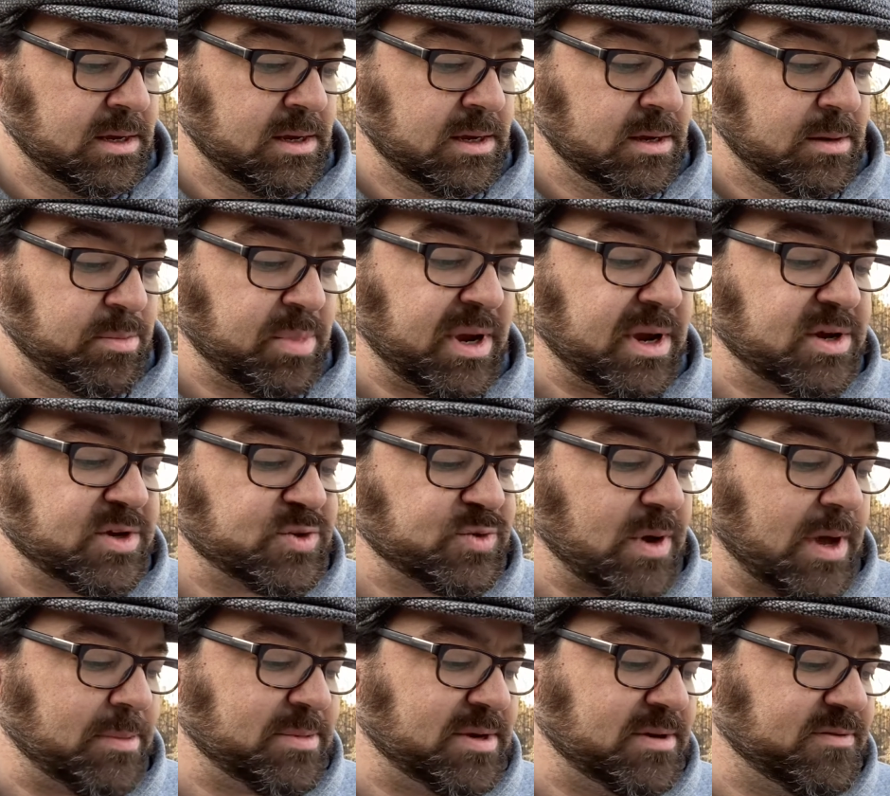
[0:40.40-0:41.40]
Bears
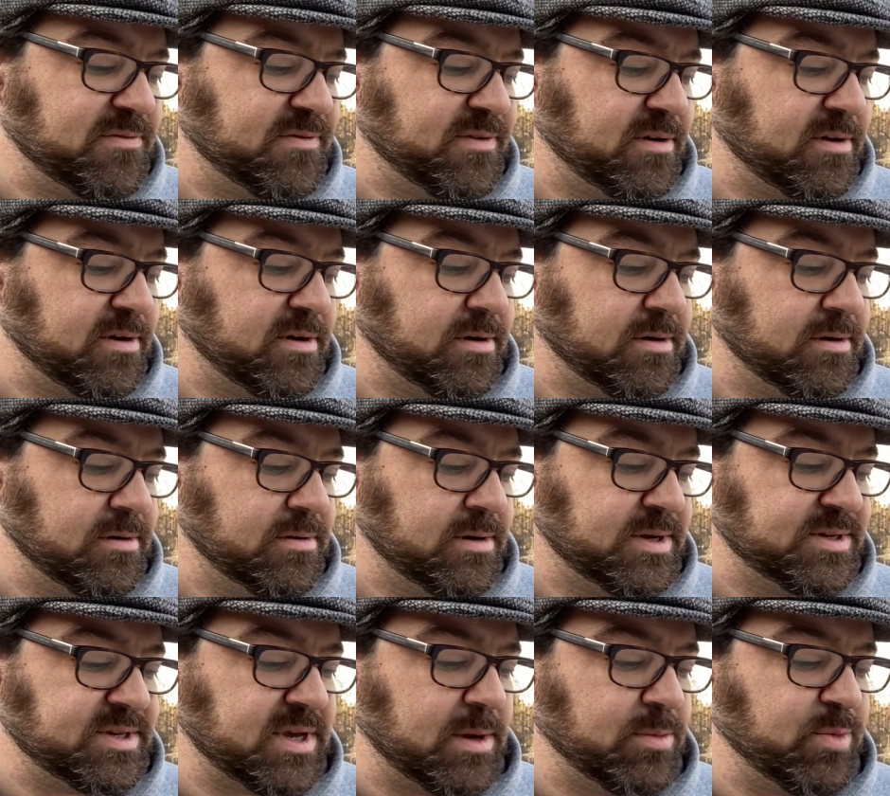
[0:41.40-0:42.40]
wrapped in fur
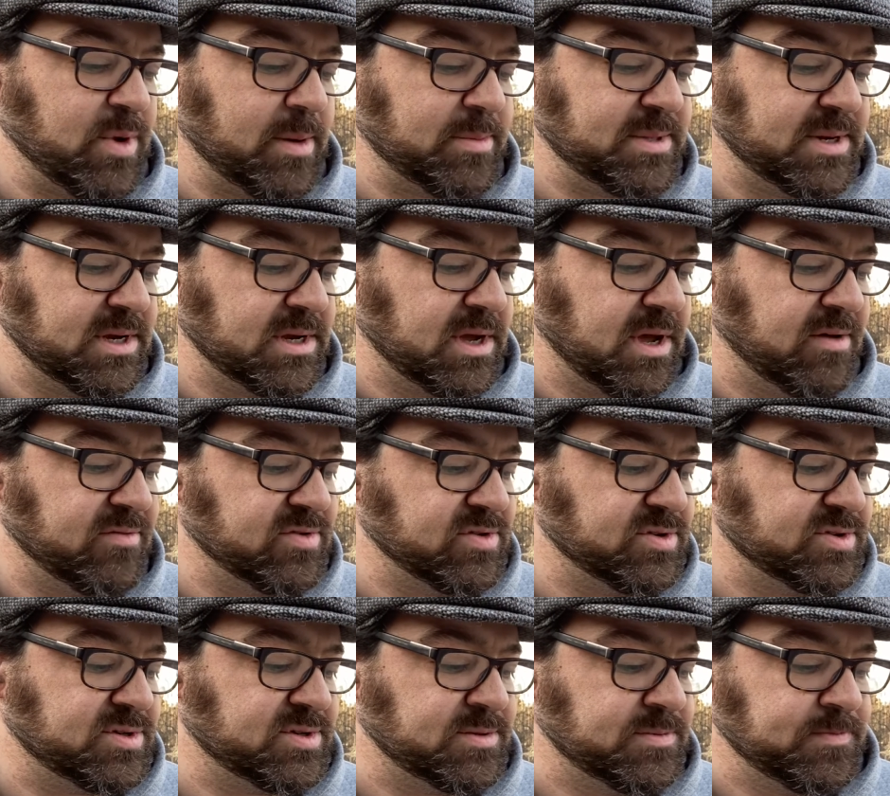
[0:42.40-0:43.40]
as I'm wrapped in
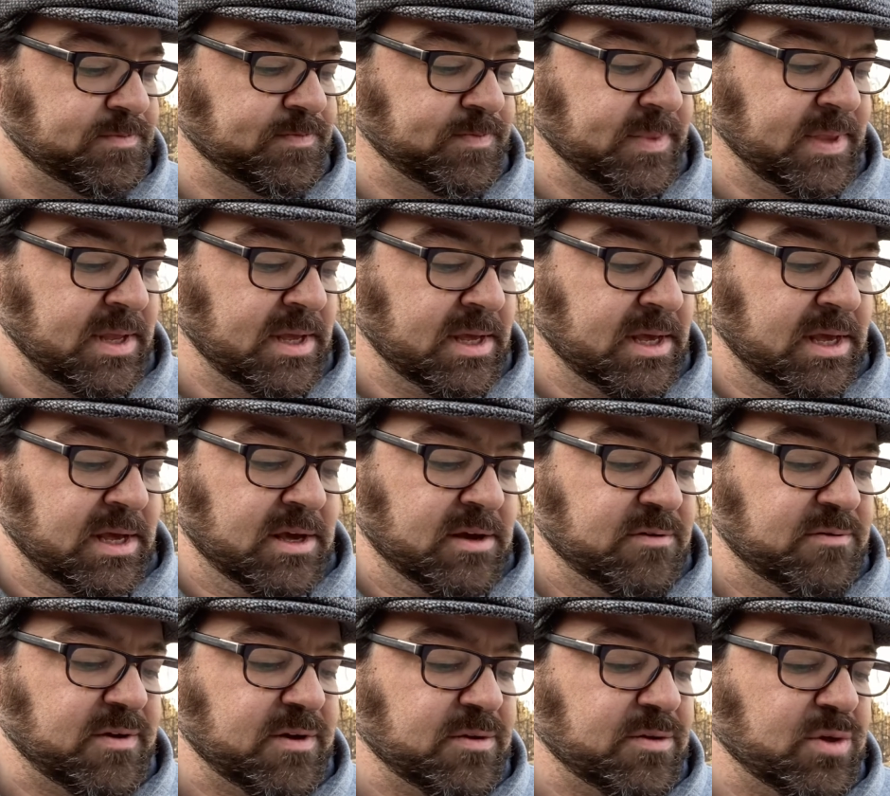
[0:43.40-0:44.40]
covers.
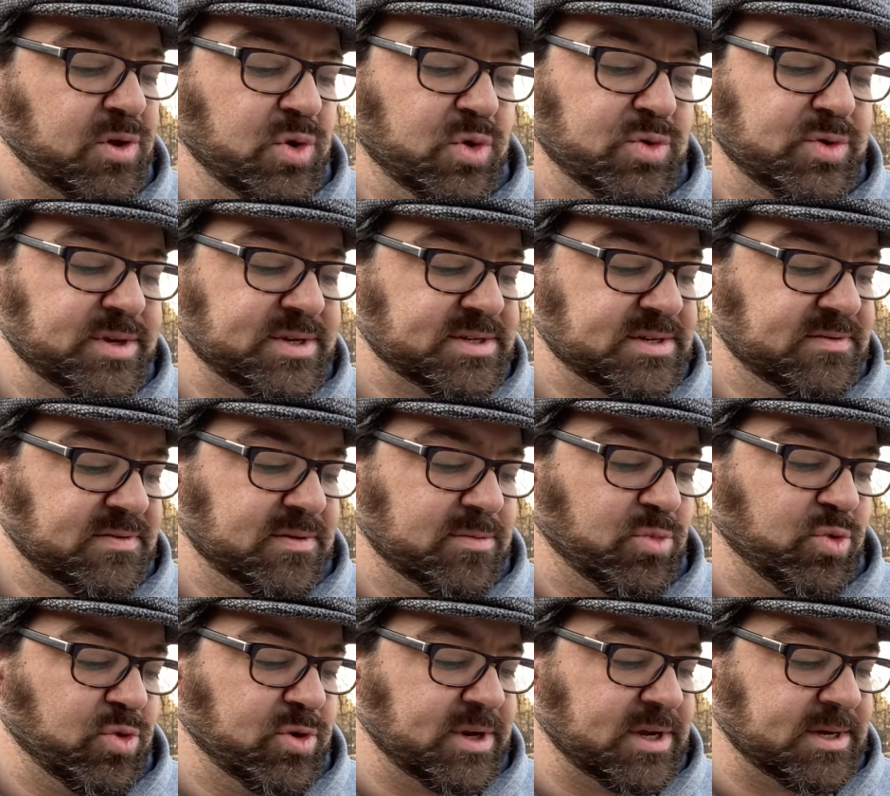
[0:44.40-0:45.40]
Feel the coolness of the
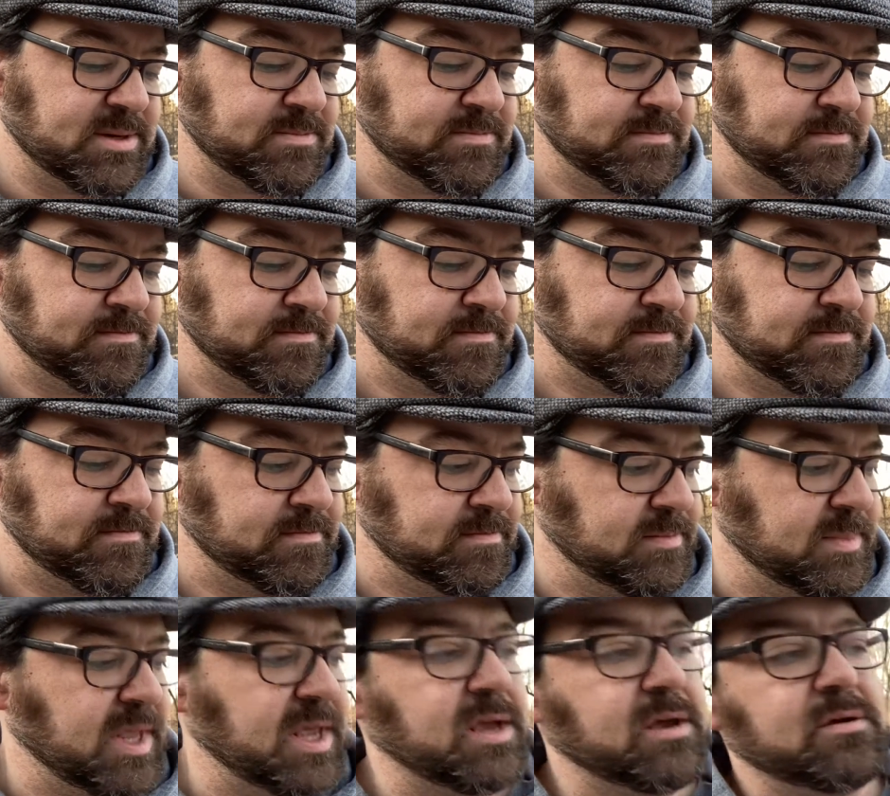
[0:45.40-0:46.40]
morning.
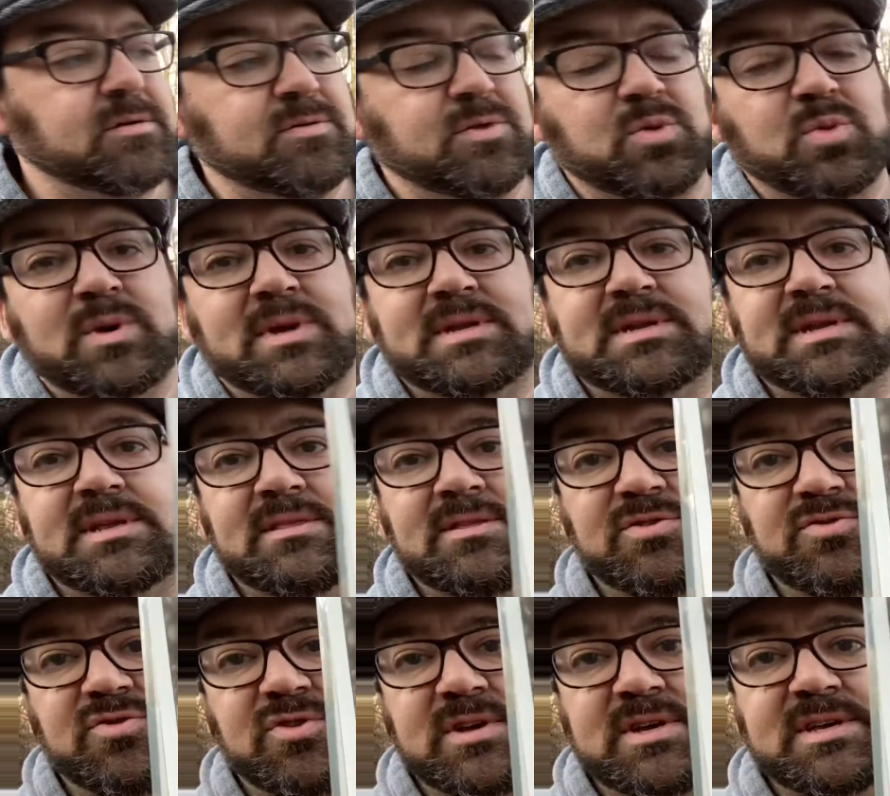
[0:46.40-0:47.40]
Hear the wind in the
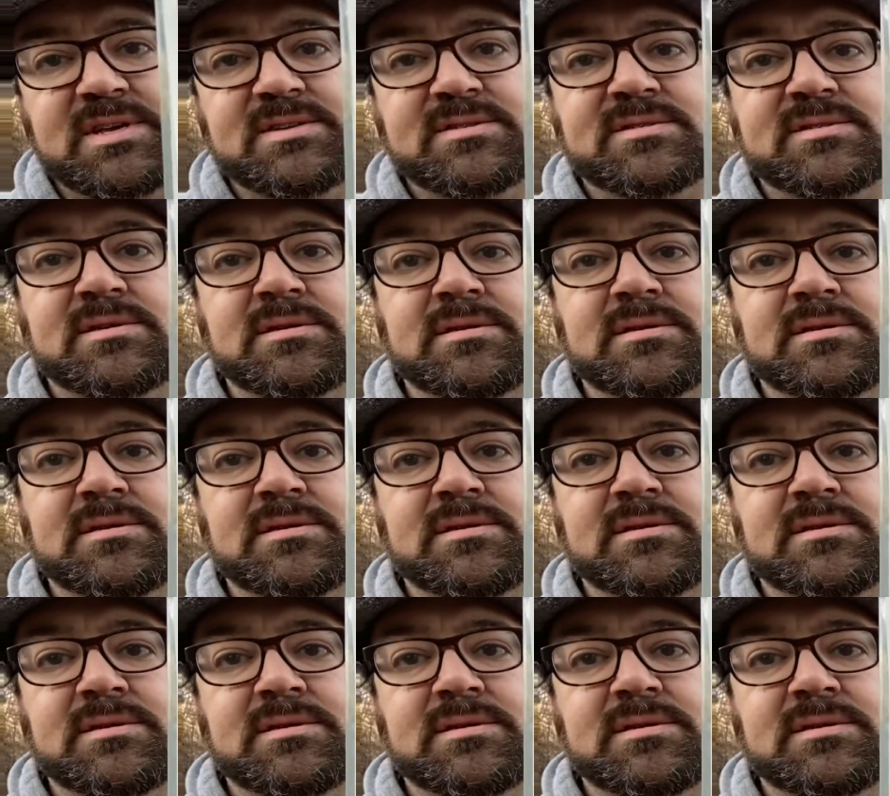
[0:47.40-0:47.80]
trees.